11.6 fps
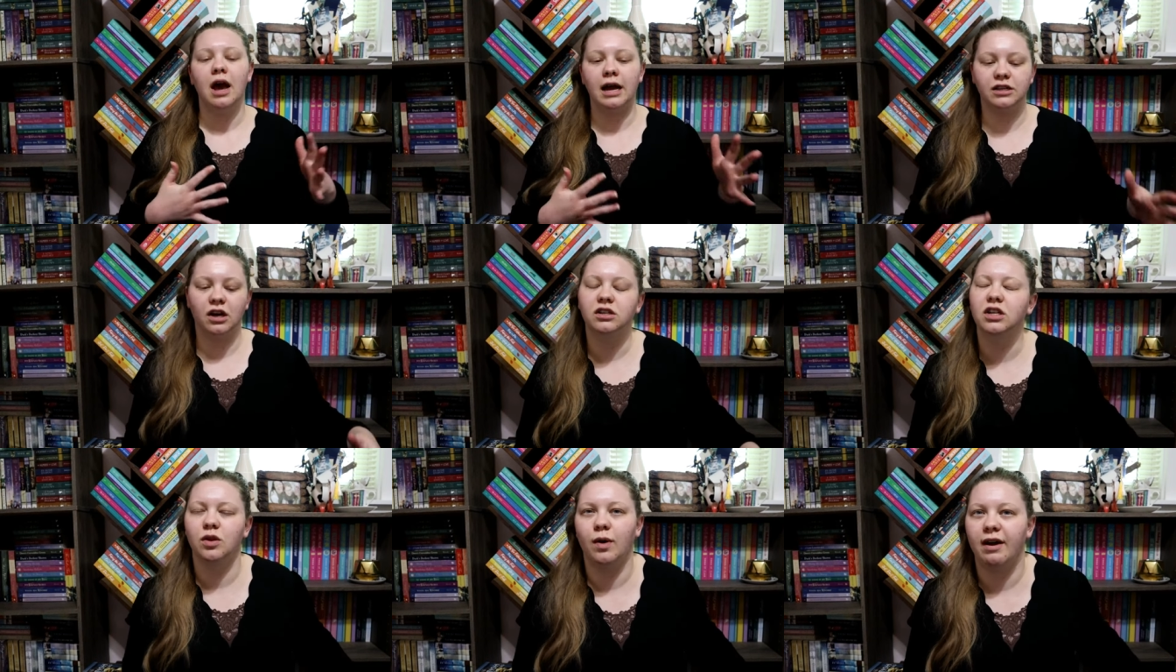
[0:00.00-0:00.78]
I
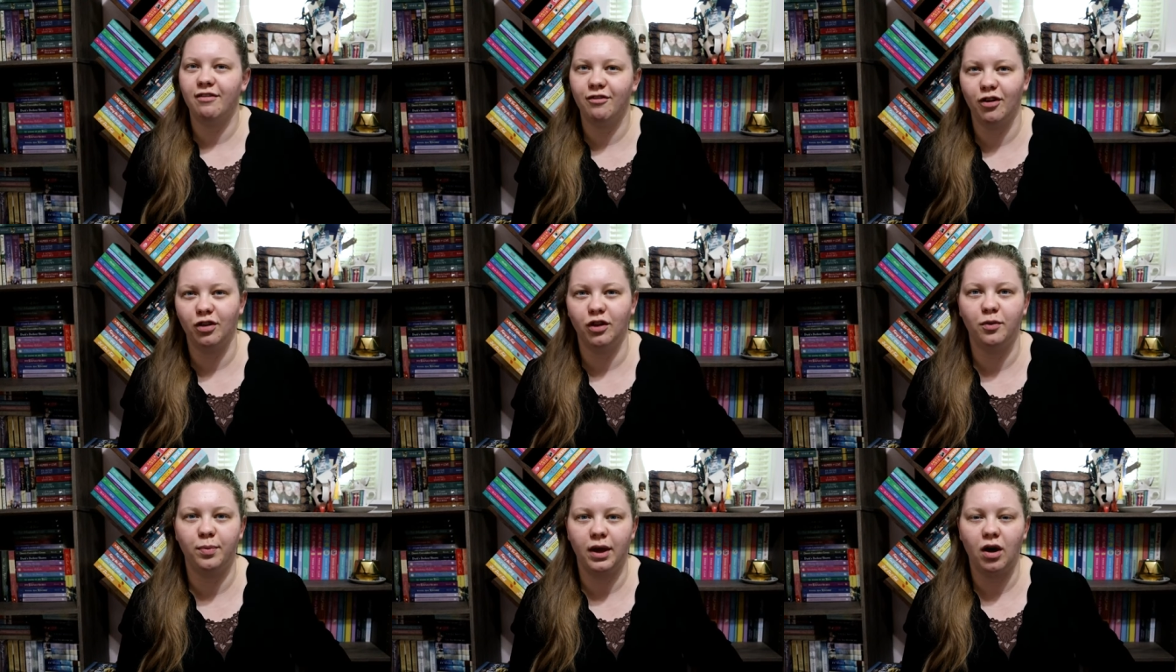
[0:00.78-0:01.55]
talked to the wife for a
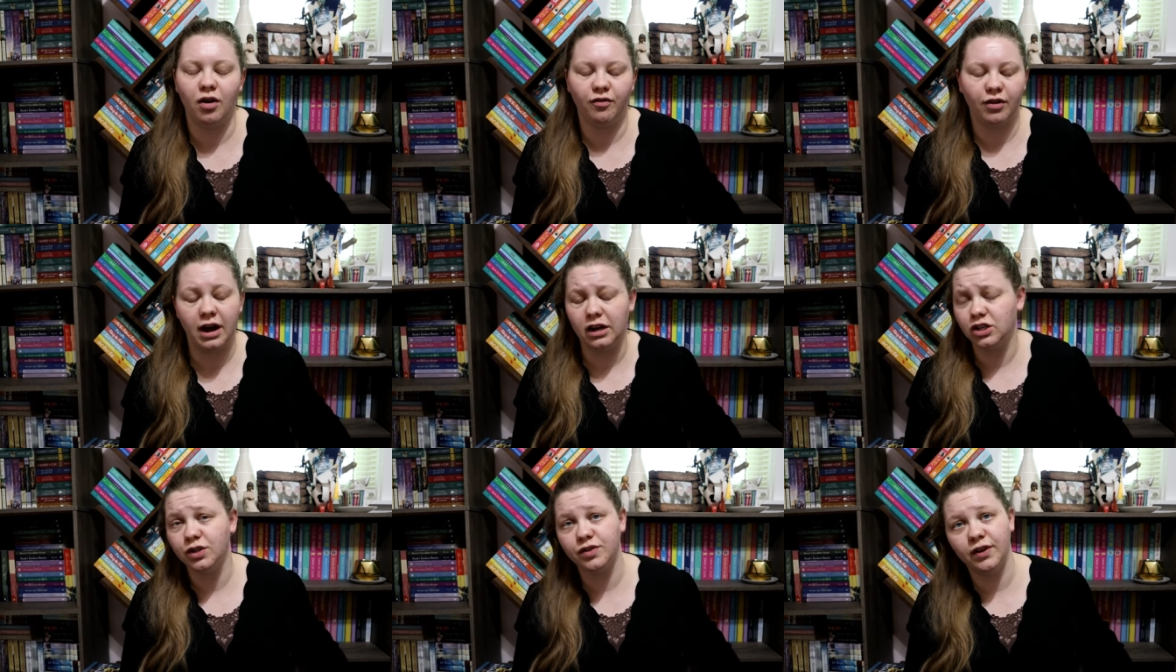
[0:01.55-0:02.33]
little bit on Friday
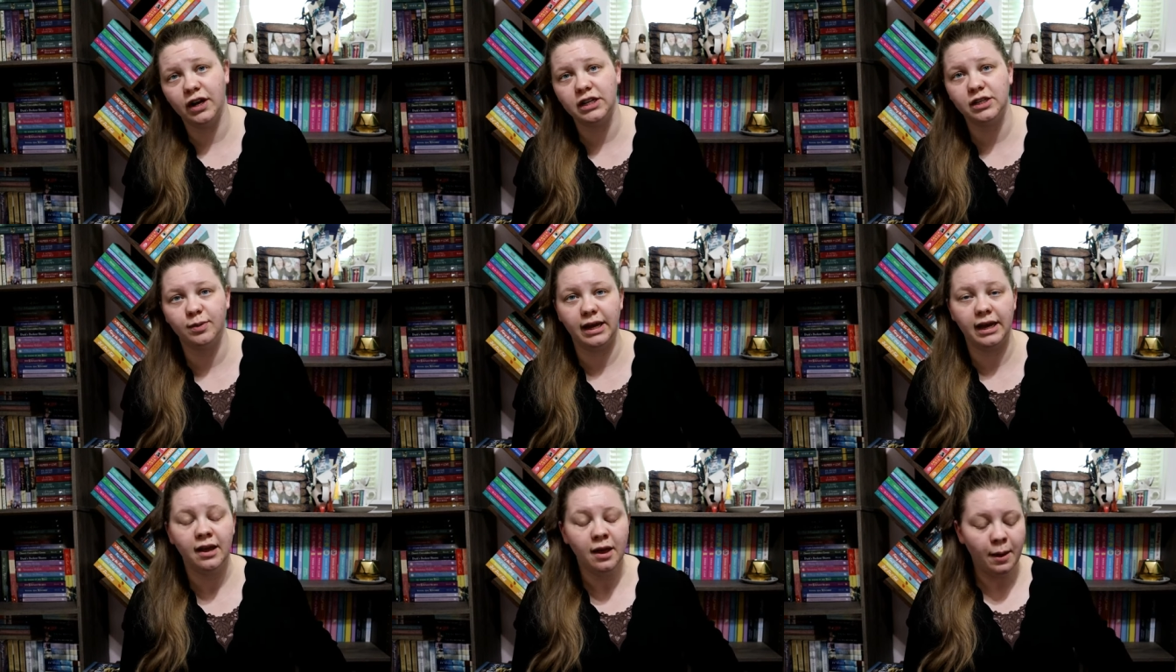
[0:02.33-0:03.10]
and she was very
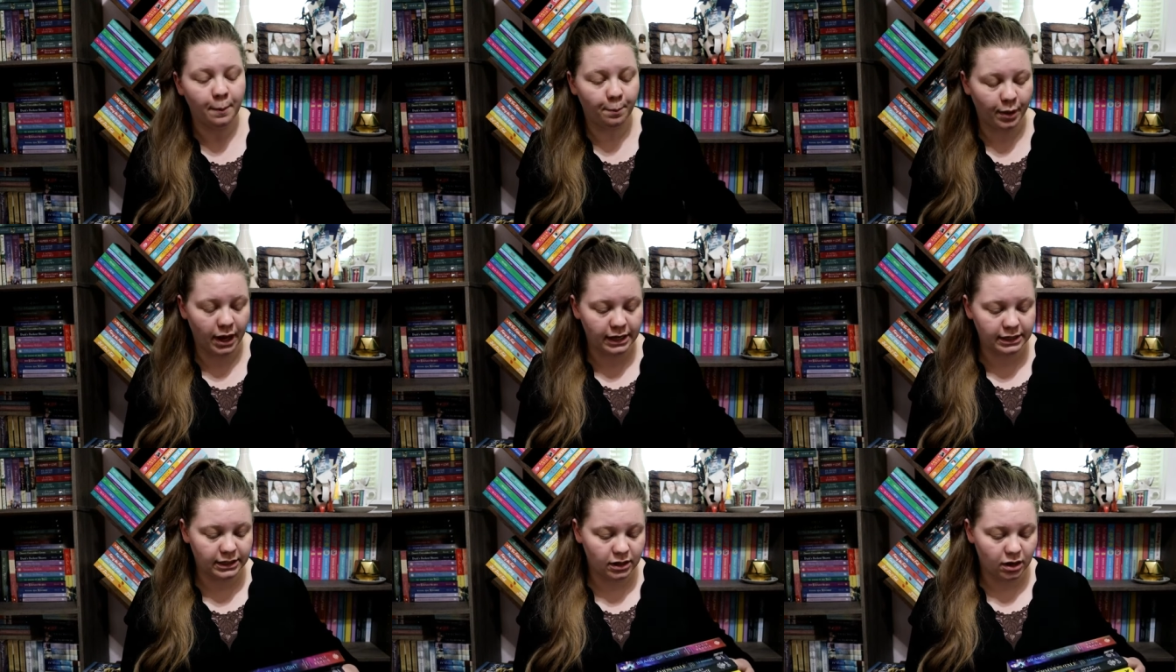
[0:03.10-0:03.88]
sweet,
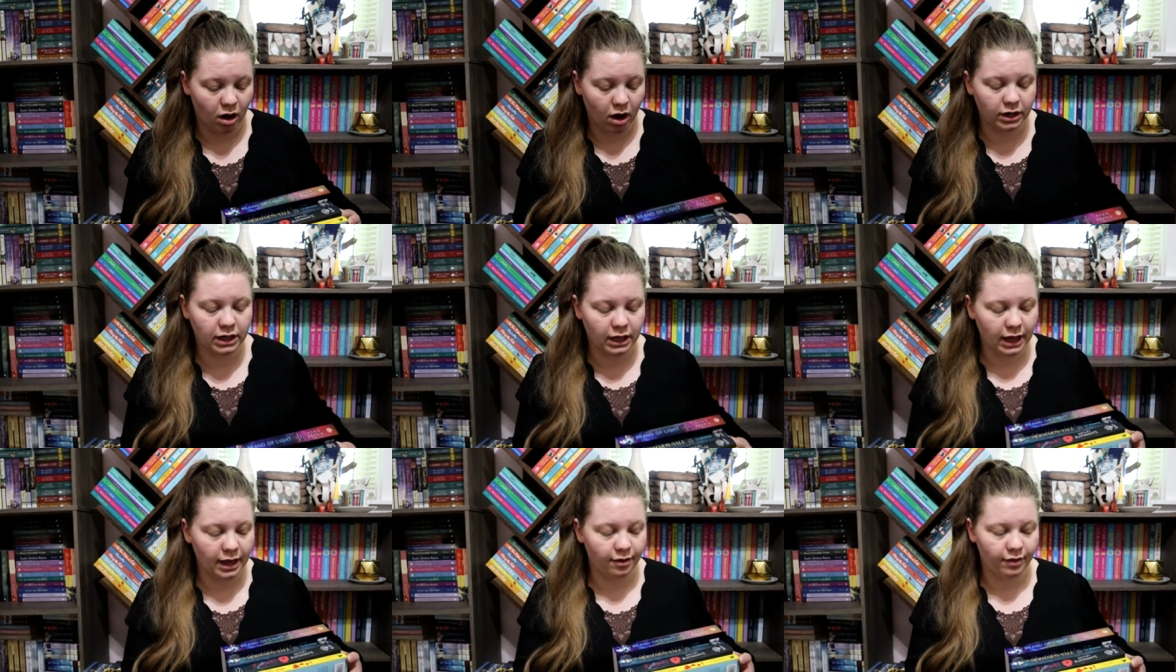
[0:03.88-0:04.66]
but
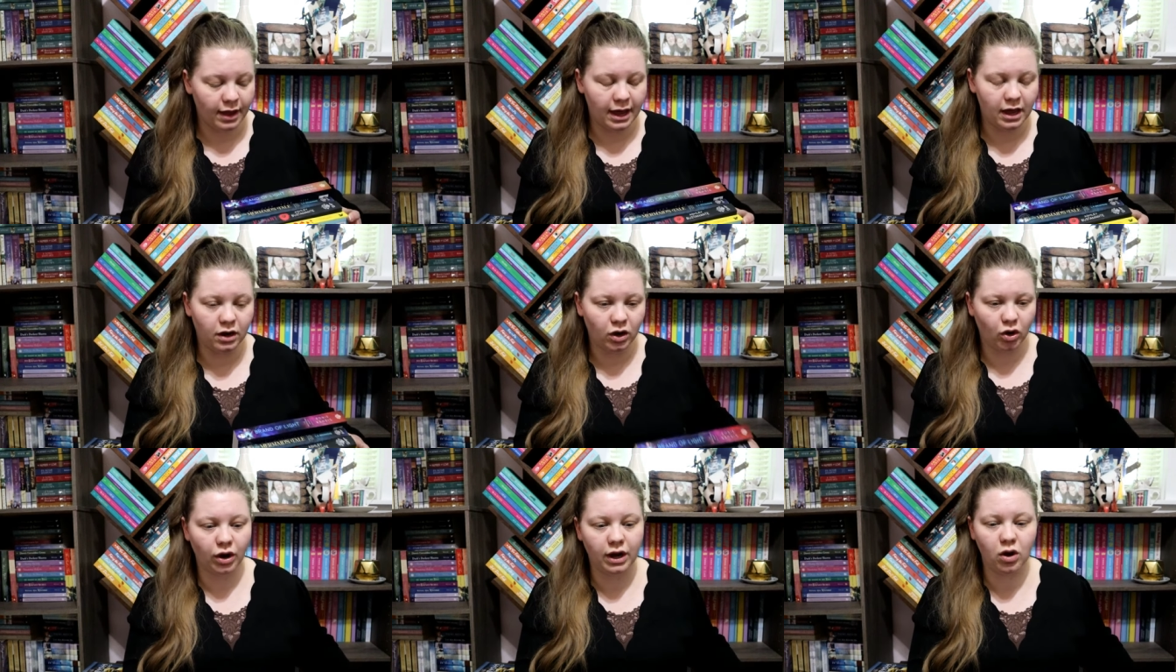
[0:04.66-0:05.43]
Enclave
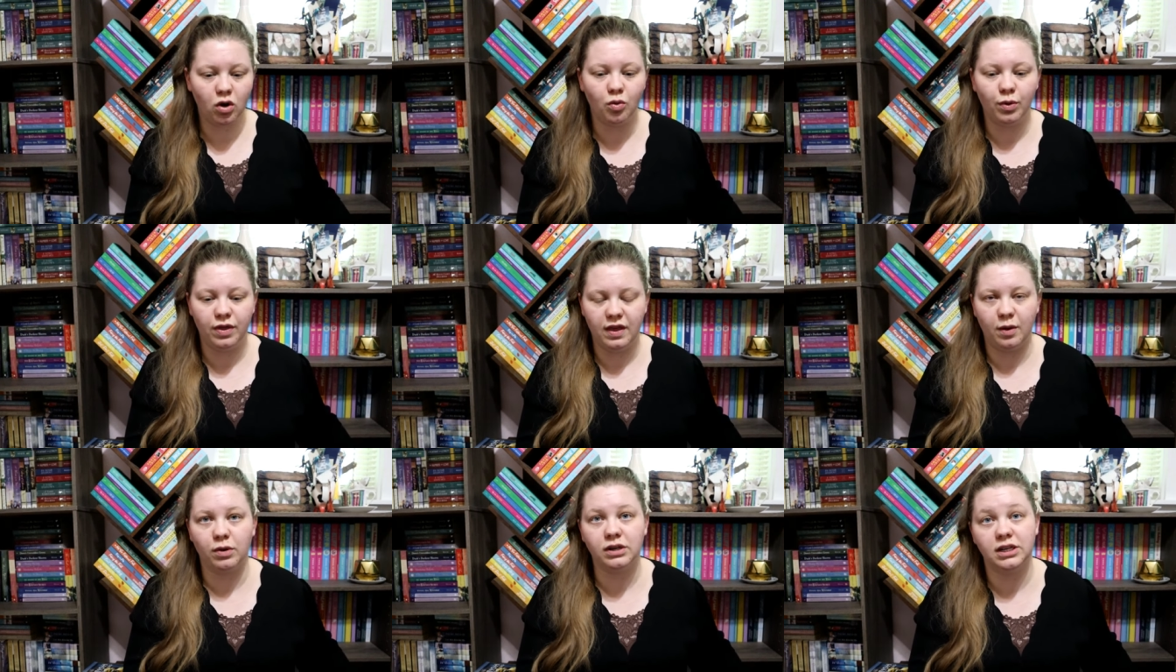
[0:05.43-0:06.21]
and Kregel, when
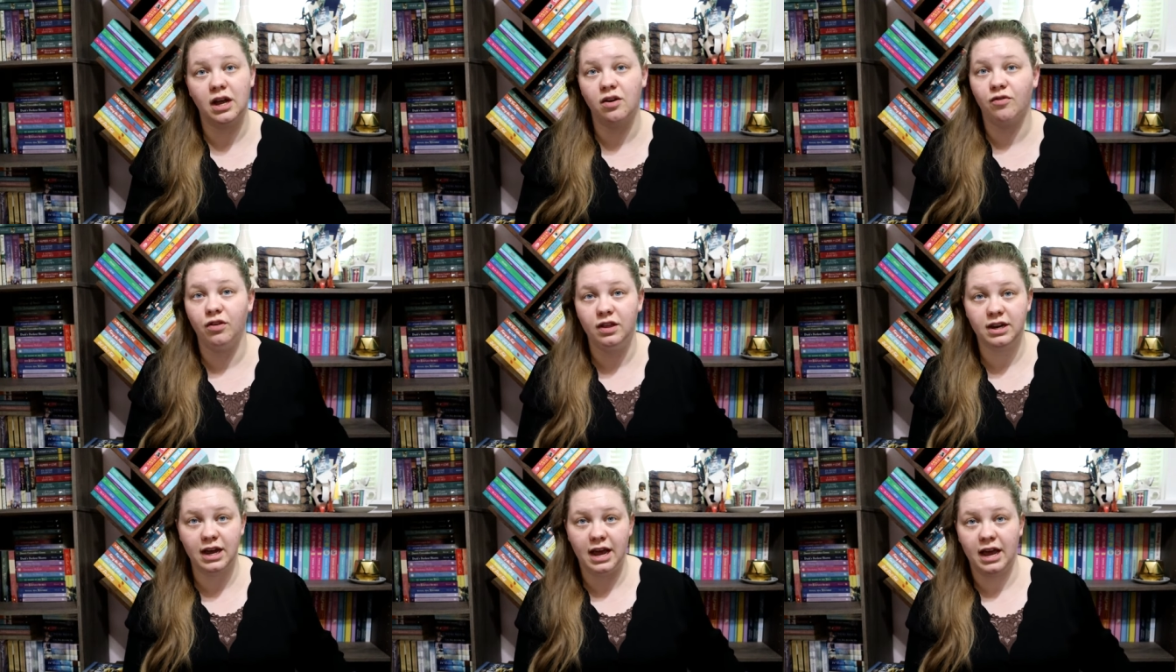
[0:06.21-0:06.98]
they were done for
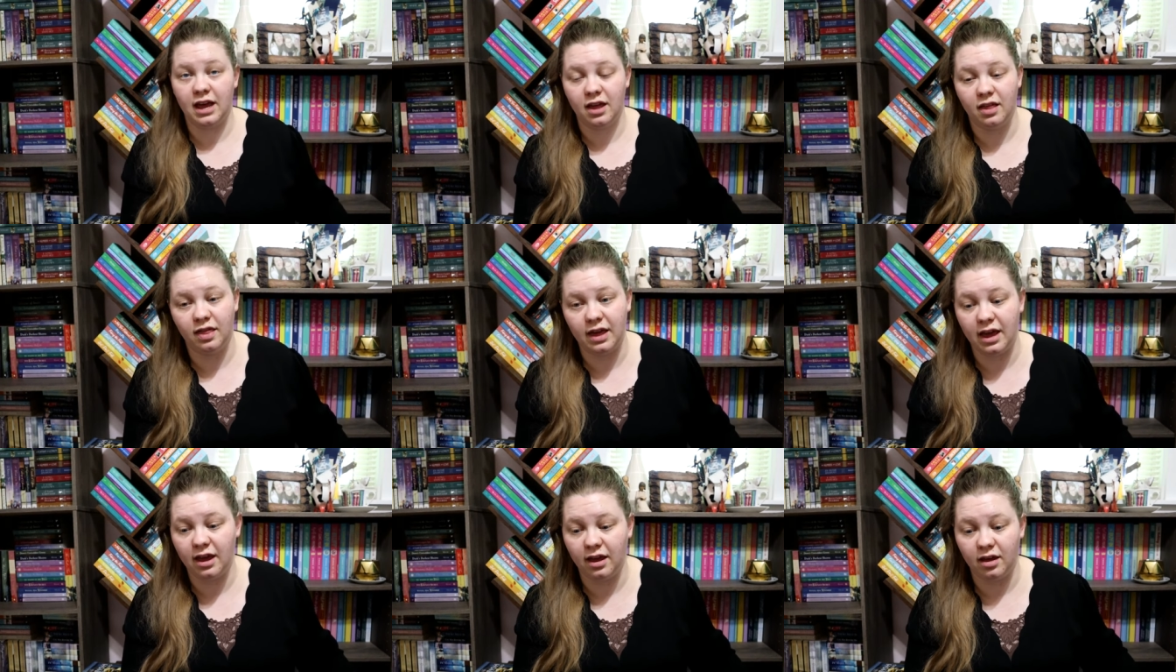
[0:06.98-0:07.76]
the day,
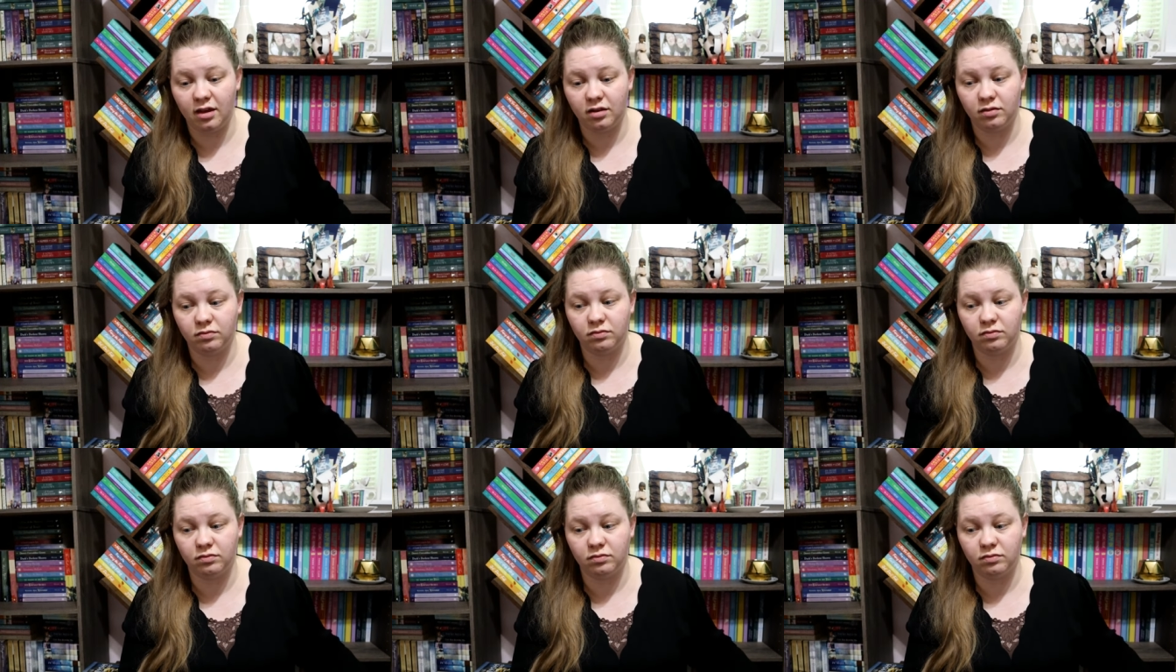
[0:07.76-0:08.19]
they